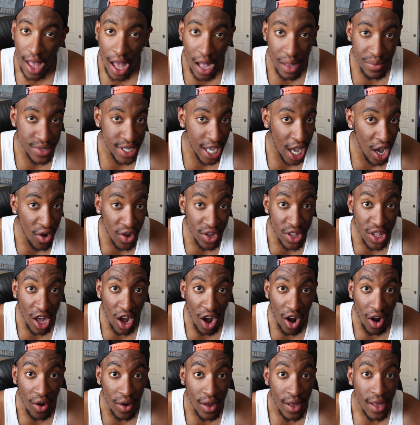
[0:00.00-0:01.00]
I'm telling
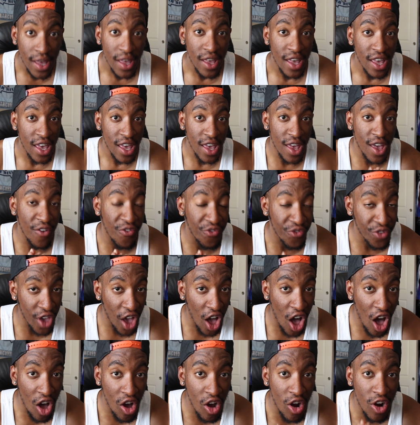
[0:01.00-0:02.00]
y'all, if
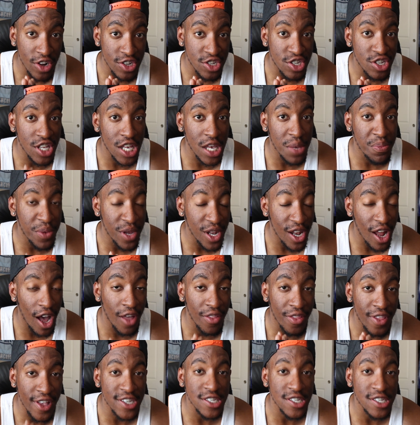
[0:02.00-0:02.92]
y'all are sleeping on